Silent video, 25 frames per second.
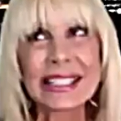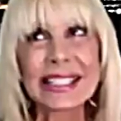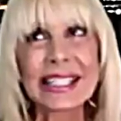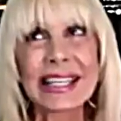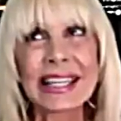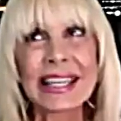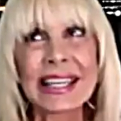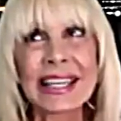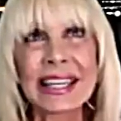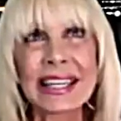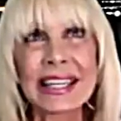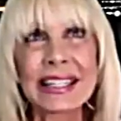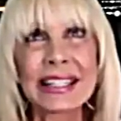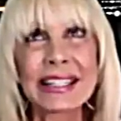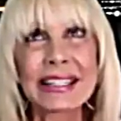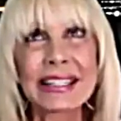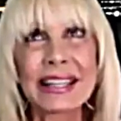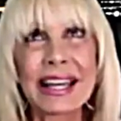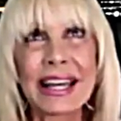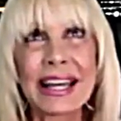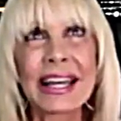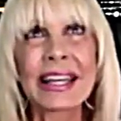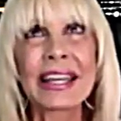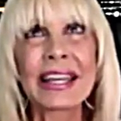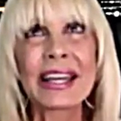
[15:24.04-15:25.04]
and
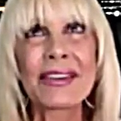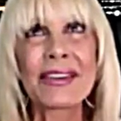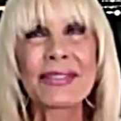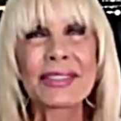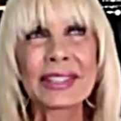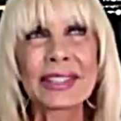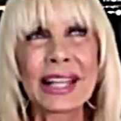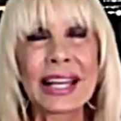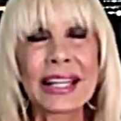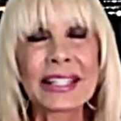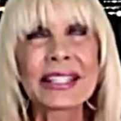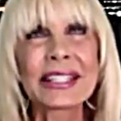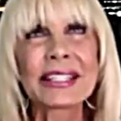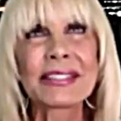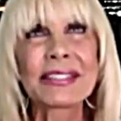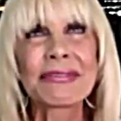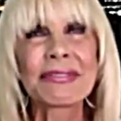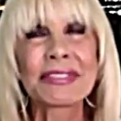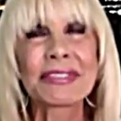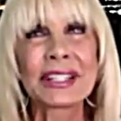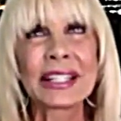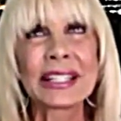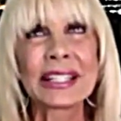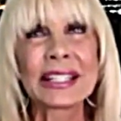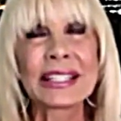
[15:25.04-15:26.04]
I have lots of
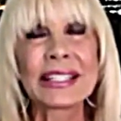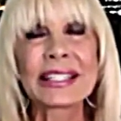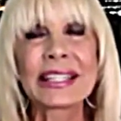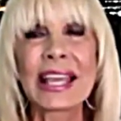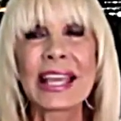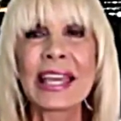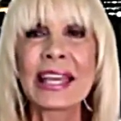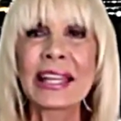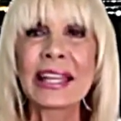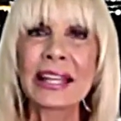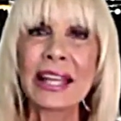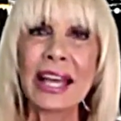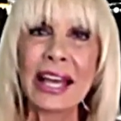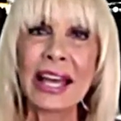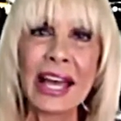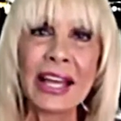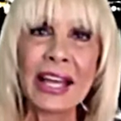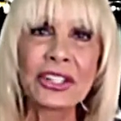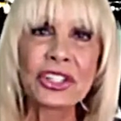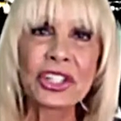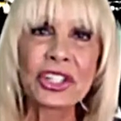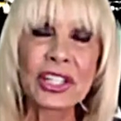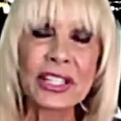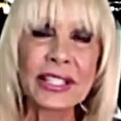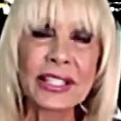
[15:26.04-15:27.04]
friends, and
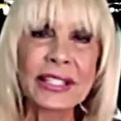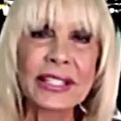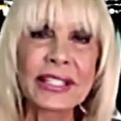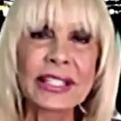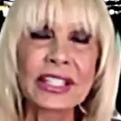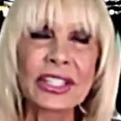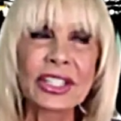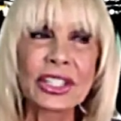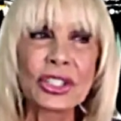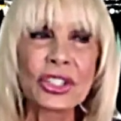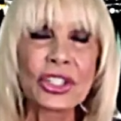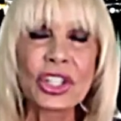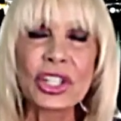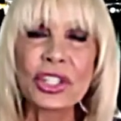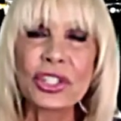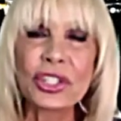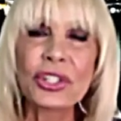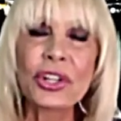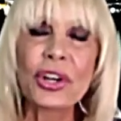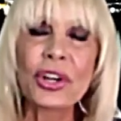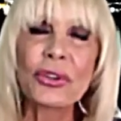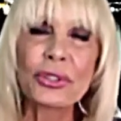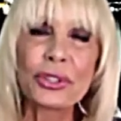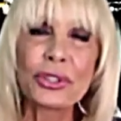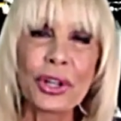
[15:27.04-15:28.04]
you just
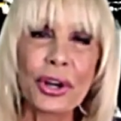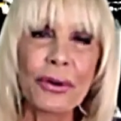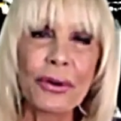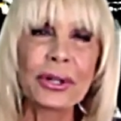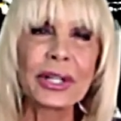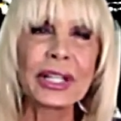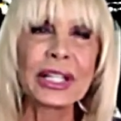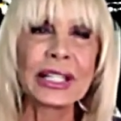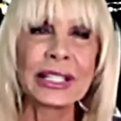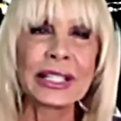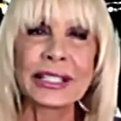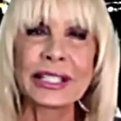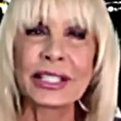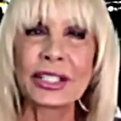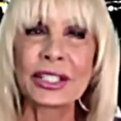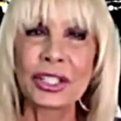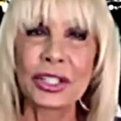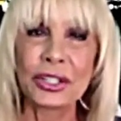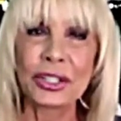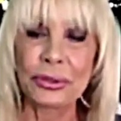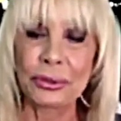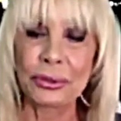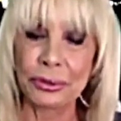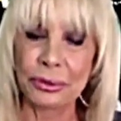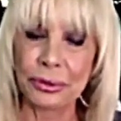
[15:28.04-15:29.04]
don't know it until
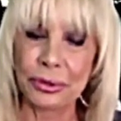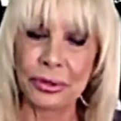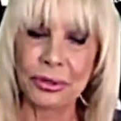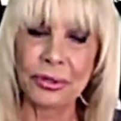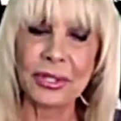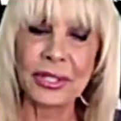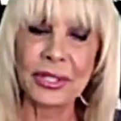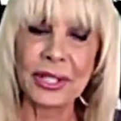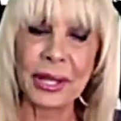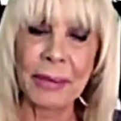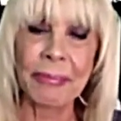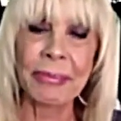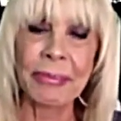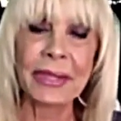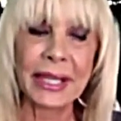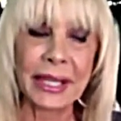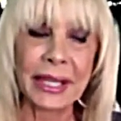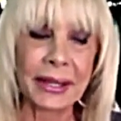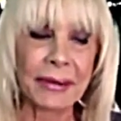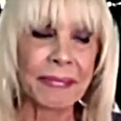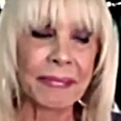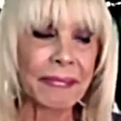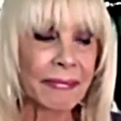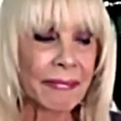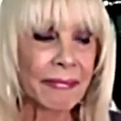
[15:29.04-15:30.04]
you do
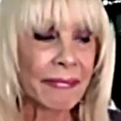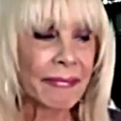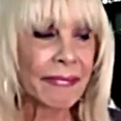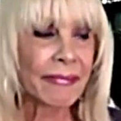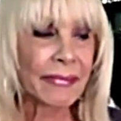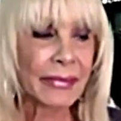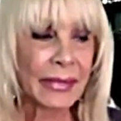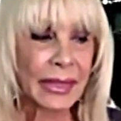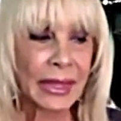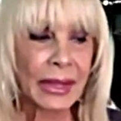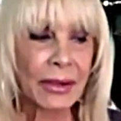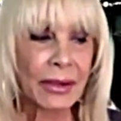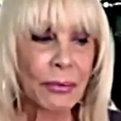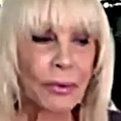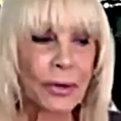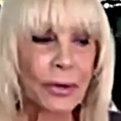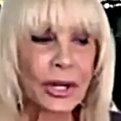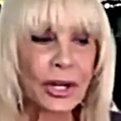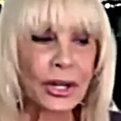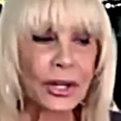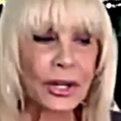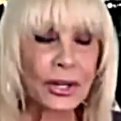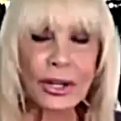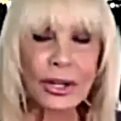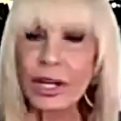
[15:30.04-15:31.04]
something
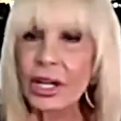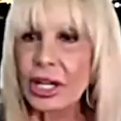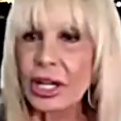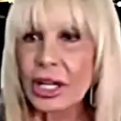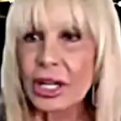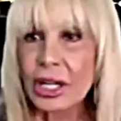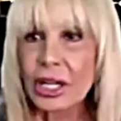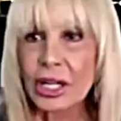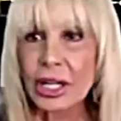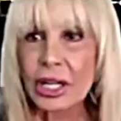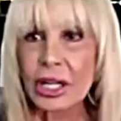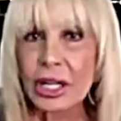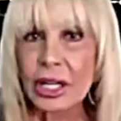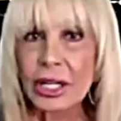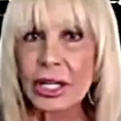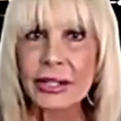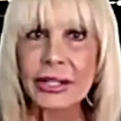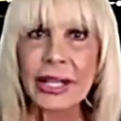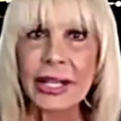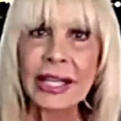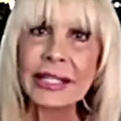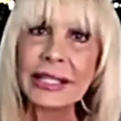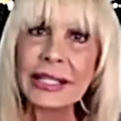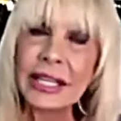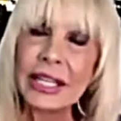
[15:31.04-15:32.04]
where
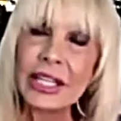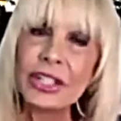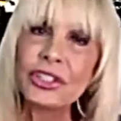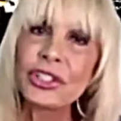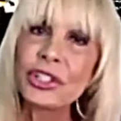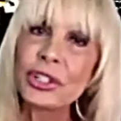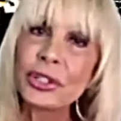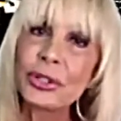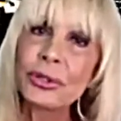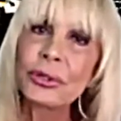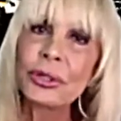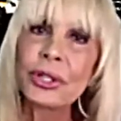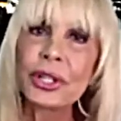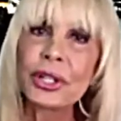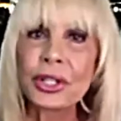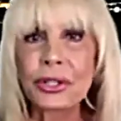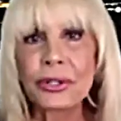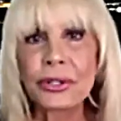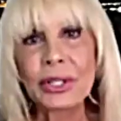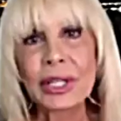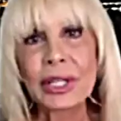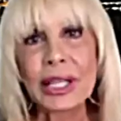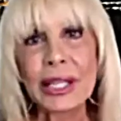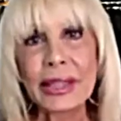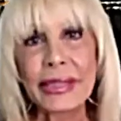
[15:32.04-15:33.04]
they need you or you
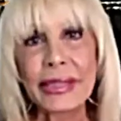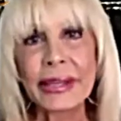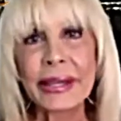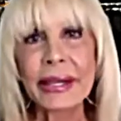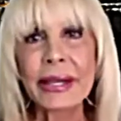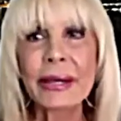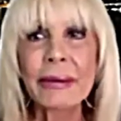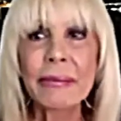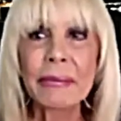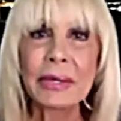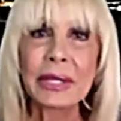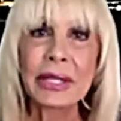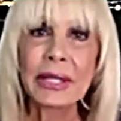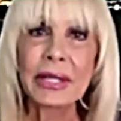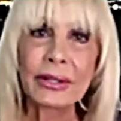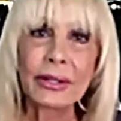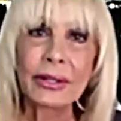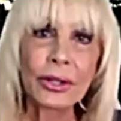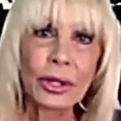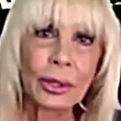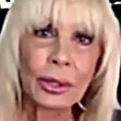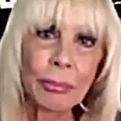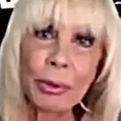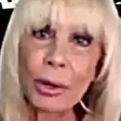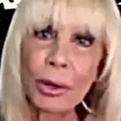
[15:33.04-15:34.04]
need them, and
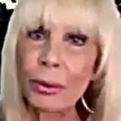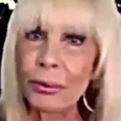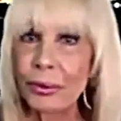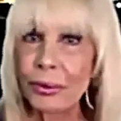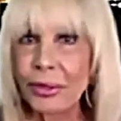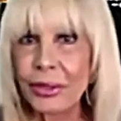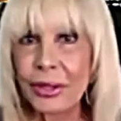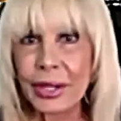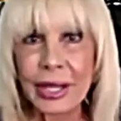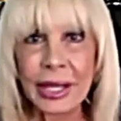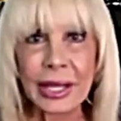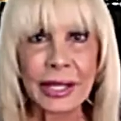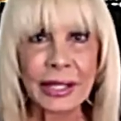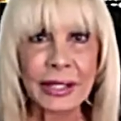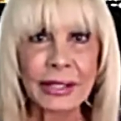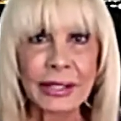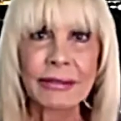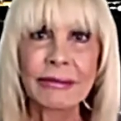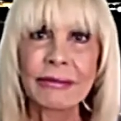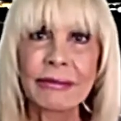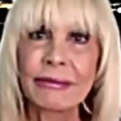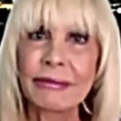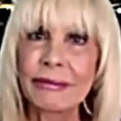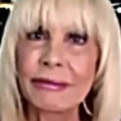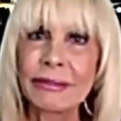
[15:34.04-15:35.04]
or both, and
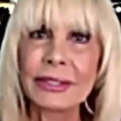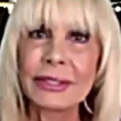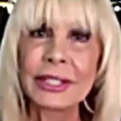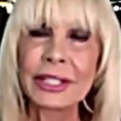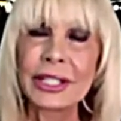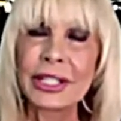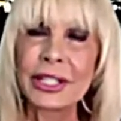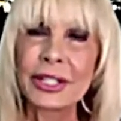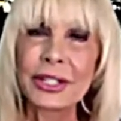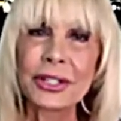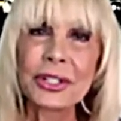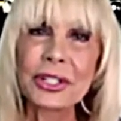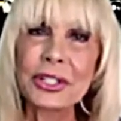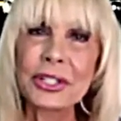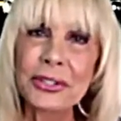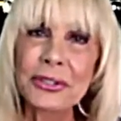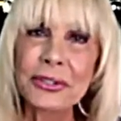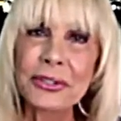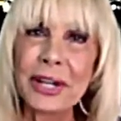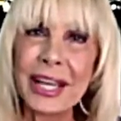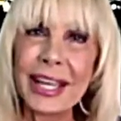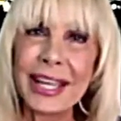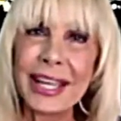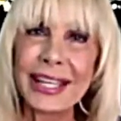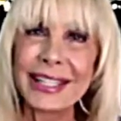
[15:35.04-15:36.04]
it's
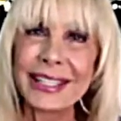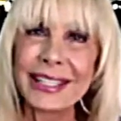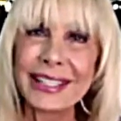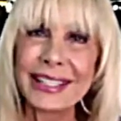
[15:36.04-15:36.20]
great.